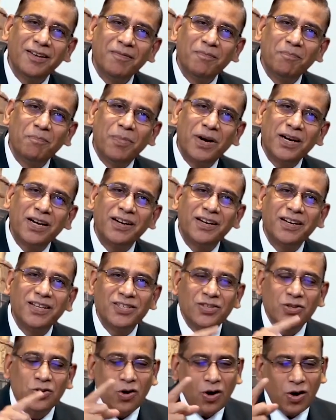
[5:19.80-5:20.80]
but it
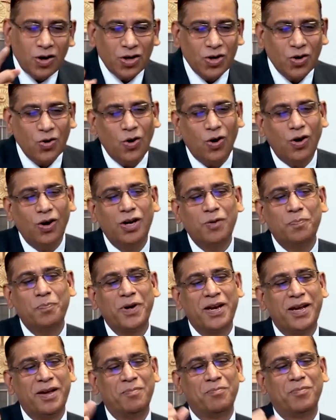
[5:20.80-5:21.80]
is not called
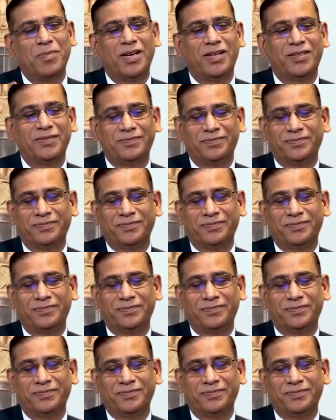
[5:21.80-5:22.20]
preamble.